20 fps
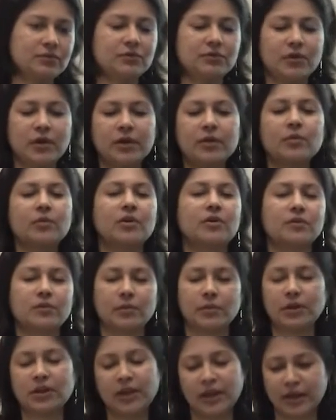trying
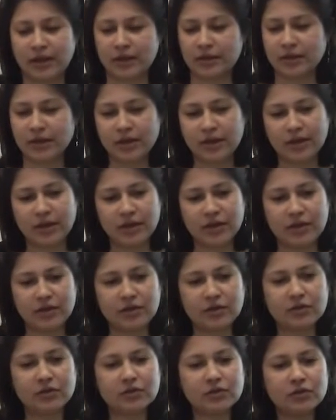whatever we can.
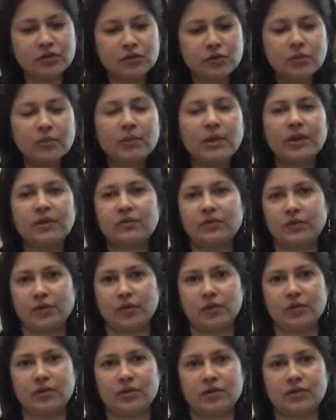There are two main
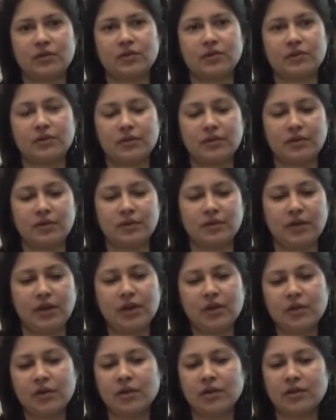focus
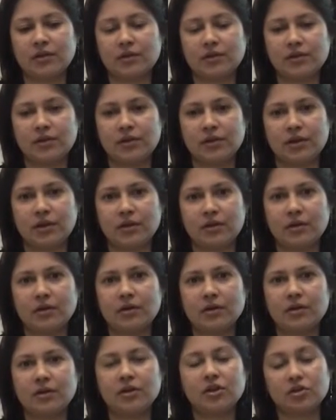areas that
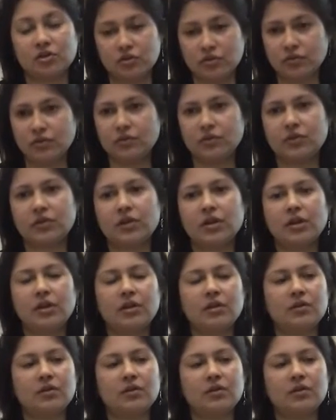are issues.